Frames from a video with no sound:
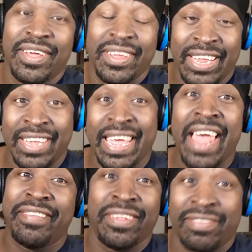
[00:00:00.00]
the
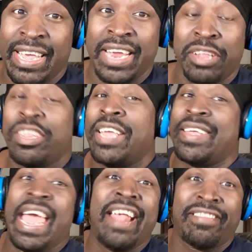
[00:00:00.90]
guests is saying, the
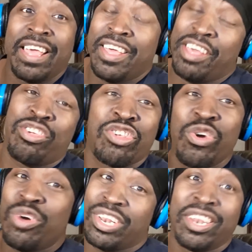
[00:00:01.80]
guests is
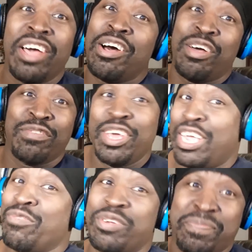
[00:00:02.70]
showing love
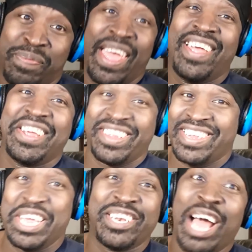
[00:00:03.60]
and
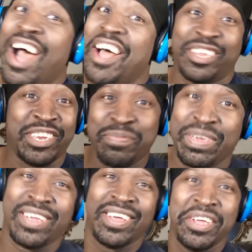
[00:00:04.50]
respect and honor to
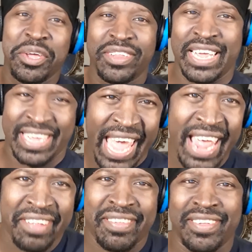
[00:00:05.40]
me. The
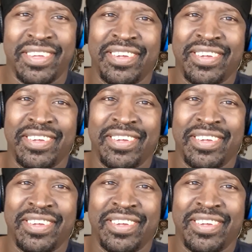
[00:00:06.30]
guests,